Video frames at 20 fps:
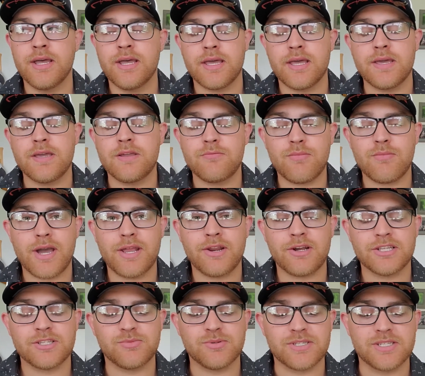In
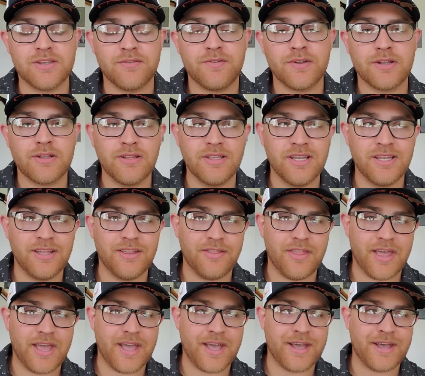Minot specifically,
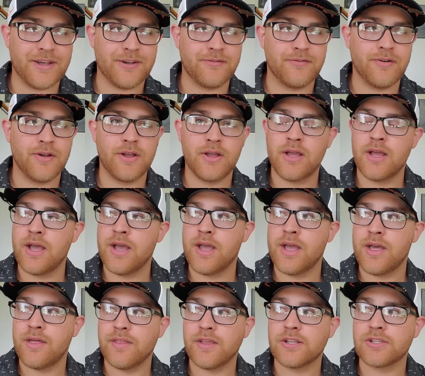they have,
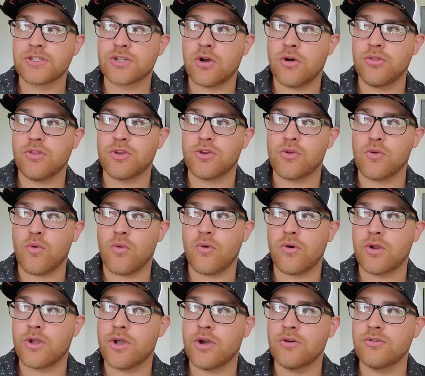I think it's called the
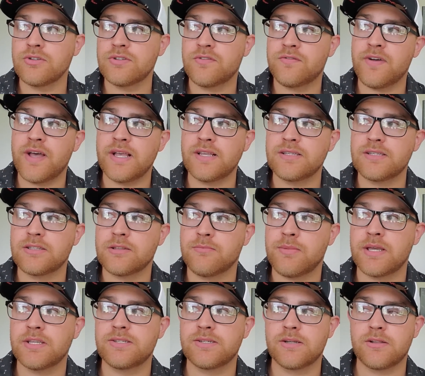Norcoast Fest.
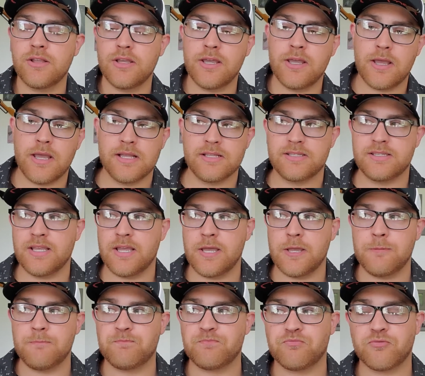Basically, it's
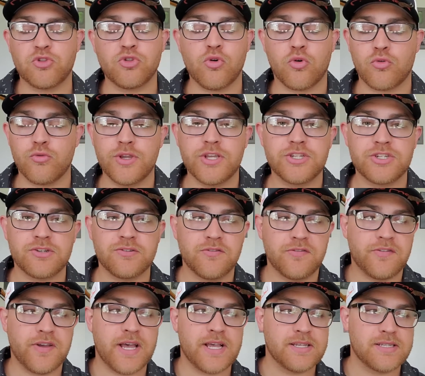a Norwegian
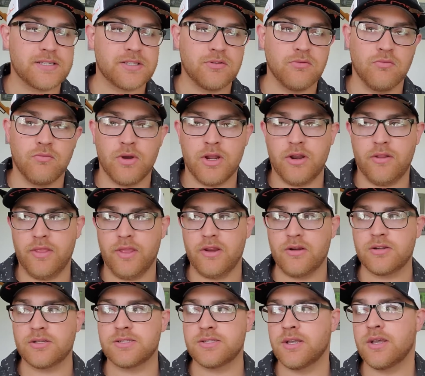fest where
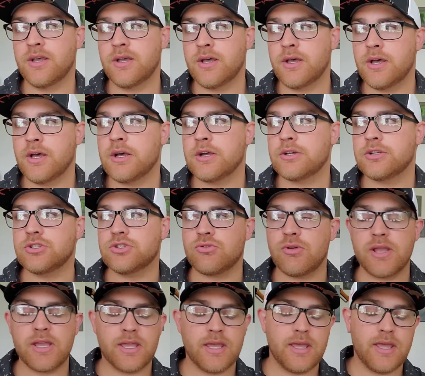there's
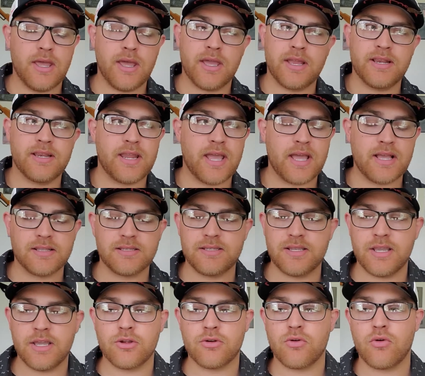drinking and
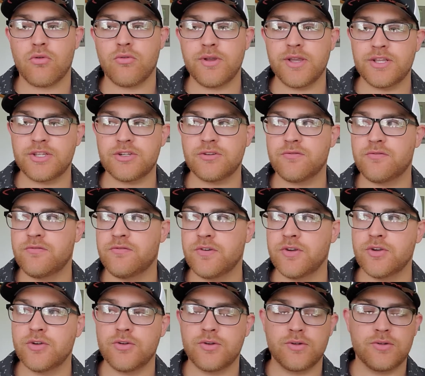dancing and Norwegian
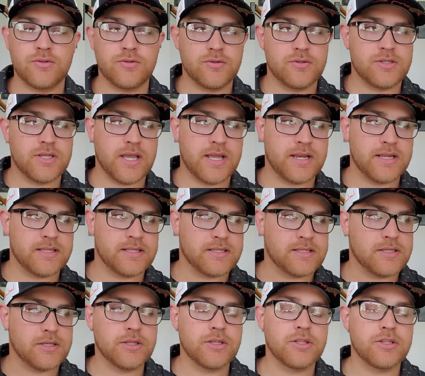foods, and it's
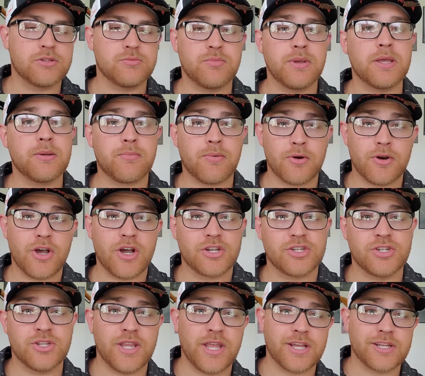this big
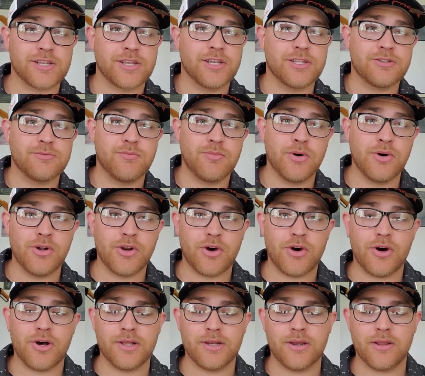production that gets put
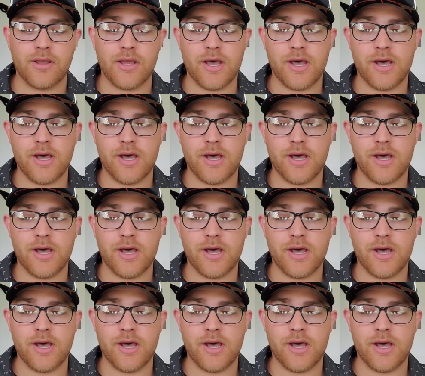on